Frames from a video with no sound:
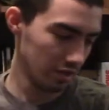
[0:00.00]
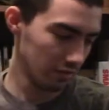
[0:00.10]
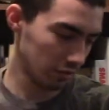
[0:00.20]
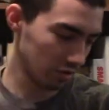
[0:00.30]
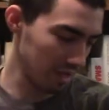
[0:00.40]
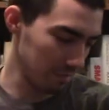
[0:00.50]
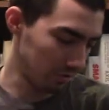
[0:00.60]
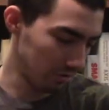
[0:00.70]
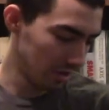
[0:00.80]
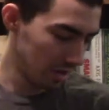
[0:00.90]
For
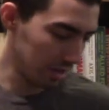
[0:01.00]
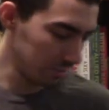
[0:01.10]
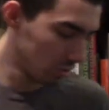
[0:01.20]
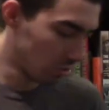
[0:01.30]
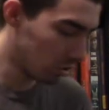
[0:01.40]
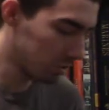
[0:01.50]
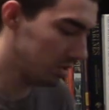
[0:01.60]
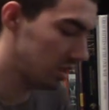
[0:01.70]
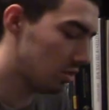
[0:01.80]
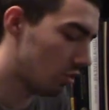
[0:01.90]
example, I would
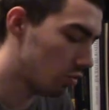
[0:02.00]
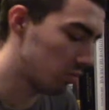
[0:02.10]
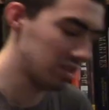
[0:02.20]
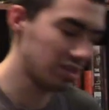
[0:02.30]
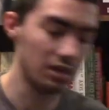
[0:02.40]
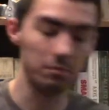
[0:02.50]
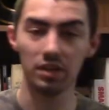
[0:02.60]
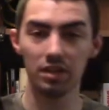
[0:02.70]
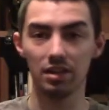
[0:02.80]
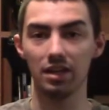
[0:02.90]
normally go with
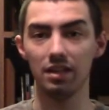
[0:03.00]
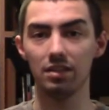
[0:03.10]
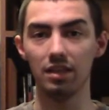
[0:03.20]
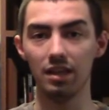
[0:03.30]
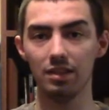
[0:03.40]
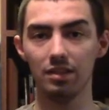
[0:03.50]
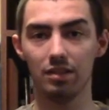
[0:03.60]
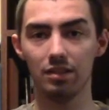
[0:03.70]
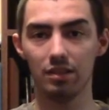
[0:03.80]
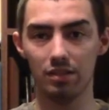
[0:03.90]
something like
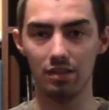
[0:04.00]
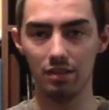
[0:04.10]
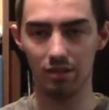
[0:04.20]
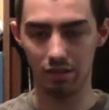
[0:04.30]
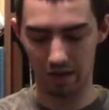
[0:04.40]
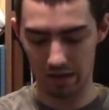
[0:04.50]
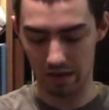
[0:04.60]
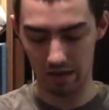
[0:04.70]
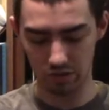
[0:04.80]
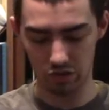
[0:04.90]
this. This is
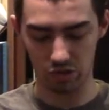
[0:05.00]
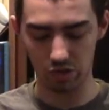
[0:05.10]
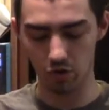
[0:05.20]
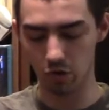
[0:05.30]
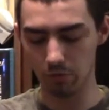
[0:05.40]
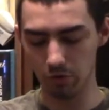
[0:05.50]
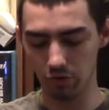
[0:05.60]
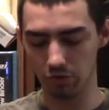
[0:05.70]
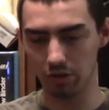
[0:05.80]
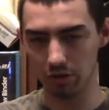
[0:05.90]
just a
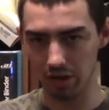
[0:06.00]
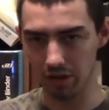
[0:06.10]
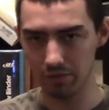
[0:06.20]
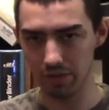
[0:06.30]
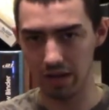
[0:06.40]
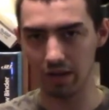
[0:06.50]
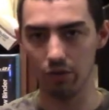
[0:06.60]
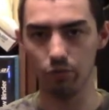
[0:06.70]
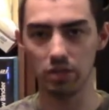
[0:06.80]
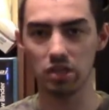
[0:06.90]
normal glove that
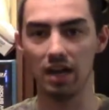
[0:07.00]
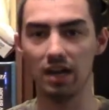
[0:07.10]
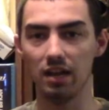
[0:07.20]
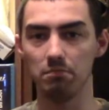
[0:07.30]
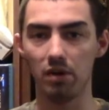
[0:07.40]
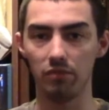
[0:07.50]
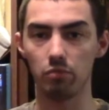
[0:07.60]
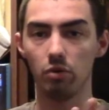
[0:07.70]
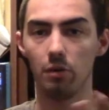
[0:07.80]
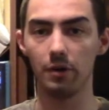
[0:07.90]
of which I bought
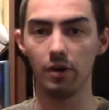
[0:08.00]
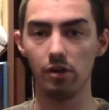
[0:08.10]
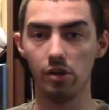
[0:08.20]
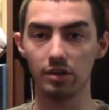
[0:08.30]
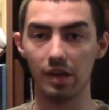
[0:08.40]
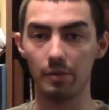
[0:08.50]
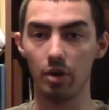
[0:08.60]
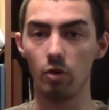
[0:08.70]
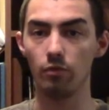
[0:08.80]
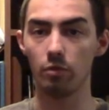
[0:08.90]
from Walmart a long time
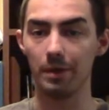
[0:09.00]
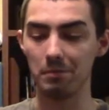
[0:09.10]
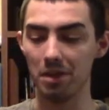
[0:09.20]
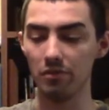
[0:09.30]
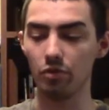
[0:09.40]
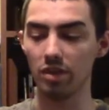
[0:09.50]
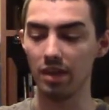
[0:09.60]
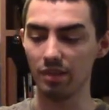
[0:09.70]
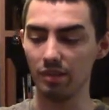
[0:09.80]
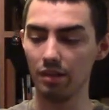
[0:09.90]
ago for my medieval
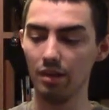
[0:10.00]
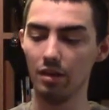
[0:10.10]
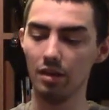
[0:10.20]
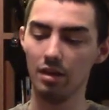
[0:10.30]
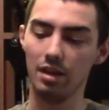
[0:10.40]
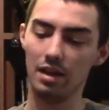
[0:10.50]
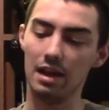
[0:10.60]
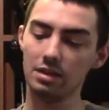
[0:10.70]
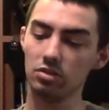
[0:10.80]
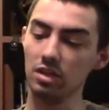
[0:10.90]
kit. And
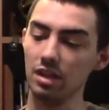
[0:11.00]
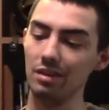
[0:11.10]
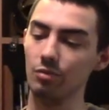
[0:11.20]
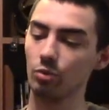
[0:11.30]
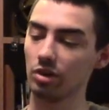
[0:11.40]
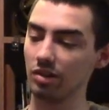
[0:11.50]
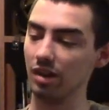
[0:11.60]
actually, it works a